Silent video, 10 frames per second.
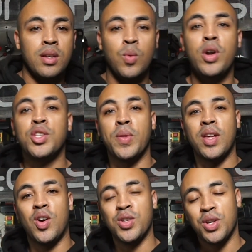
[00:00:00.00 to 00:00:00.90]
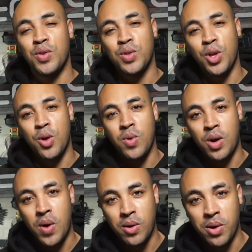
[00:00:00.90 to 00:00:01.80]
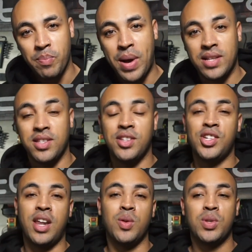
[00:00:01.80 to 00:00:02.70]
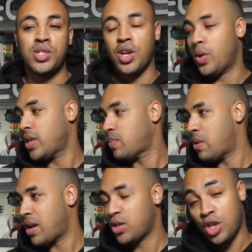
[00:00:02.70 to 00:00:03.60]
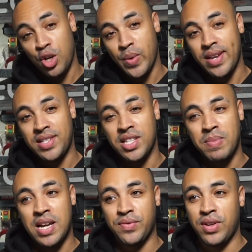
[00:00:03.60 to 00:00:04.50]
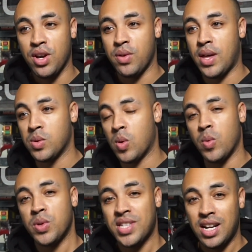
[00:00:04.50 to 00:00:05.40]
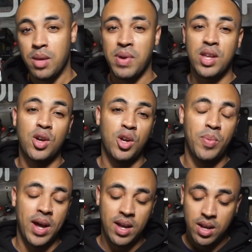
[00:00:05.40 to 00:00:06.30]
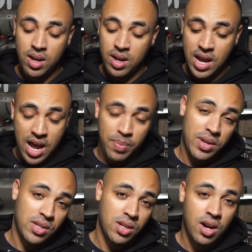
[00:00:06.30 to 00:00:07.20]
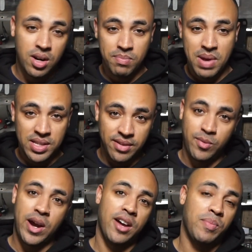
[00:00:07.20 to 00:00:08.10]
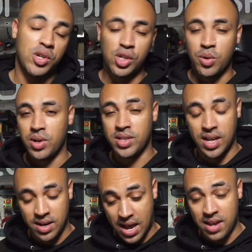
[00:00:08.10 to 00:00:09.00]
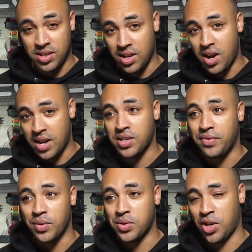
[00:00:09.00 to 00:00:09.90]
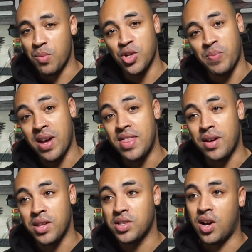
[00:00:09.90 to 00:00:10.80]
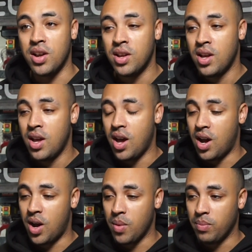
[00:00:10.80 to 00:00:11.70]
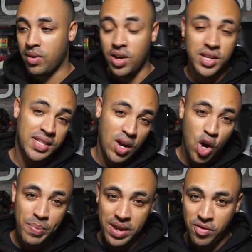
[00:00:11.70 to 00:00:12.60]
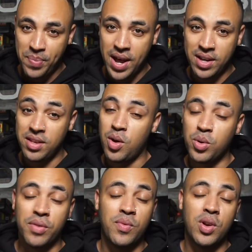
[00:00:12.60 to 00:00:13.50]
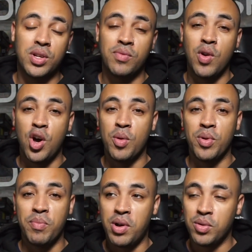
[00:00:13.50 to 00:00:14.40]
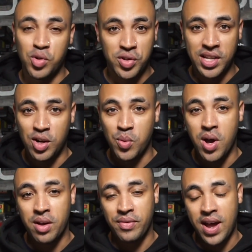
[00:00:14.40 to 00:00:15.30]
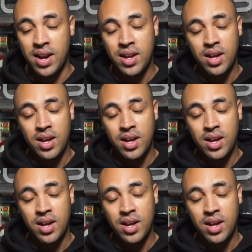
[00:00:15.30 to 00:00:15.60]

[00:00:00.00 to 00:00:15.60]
What is up then guys, hope you're all doing well. Welcome back to the channel. So it's been about 2 weeks since my last video. That was when we were selling the Mini Cooper. Happy it's gone, massive weight off my shoulders, and I actually feel so much better now that it's gone. Got the CI for back, the old and reliable and mild trusty little work van.